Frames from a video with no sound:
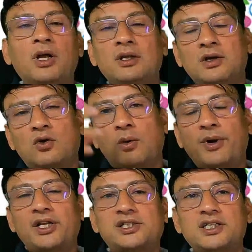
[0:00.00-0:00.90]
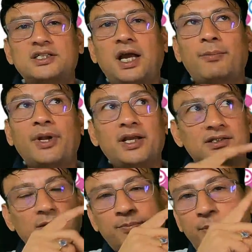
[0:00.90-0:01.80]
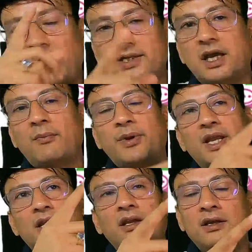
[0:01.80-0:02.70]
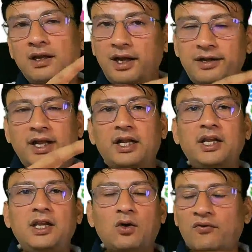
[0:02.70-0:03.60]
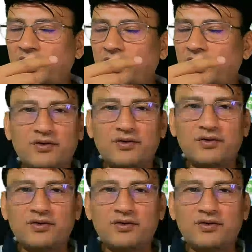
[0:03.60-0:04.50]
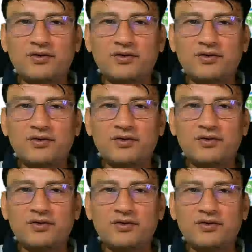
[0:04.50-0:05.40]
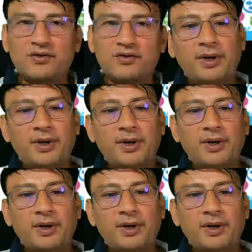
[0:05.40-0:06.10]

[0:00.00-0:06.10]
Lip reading: competition is happening, some play is happening in Delhi or wherever on earth. Give them some ideas.